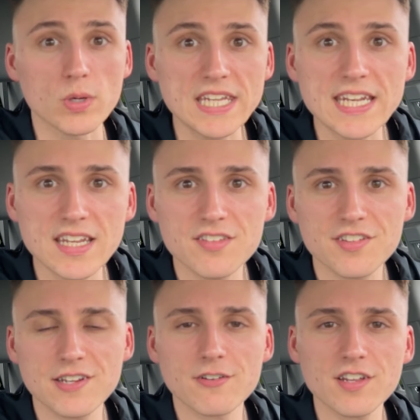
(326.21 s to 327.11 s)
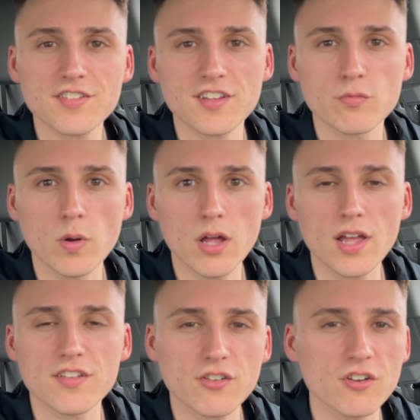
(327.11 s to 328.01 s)
eating serious as well,
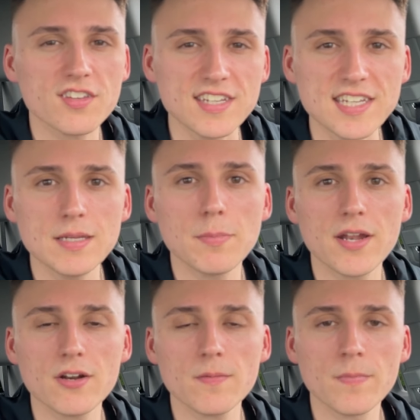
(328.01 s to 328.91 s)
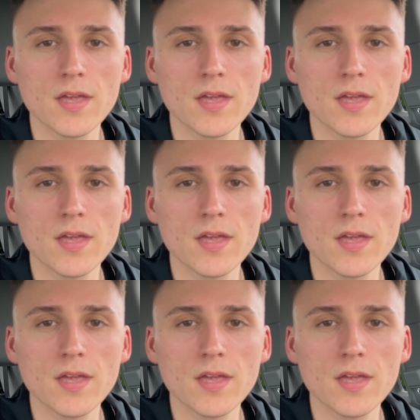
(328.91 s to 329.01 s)
I started to eat better.